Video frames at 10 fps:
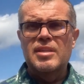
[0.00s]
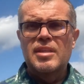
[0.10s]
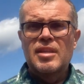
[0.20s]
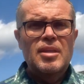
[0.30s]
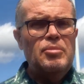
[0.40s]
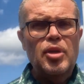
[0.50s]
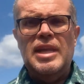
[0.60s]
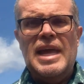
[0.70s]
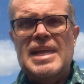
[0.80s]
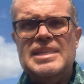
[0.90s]
I'm not
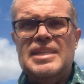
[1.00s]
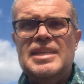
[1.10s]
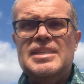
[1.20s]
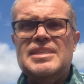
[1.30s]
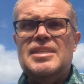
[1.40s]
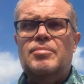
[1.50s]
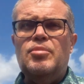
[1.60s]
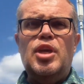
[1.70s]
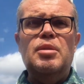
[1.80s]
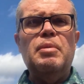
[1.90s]
going to edit this. I'm
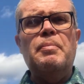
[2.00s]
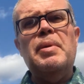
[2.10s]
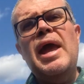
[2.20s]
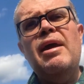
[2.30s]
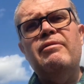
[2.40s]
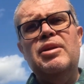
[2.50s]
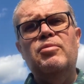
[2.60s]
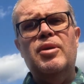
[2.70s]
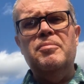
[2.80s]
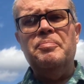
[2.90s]
not going to prepare
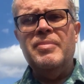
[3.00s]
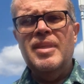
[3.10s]
anyone.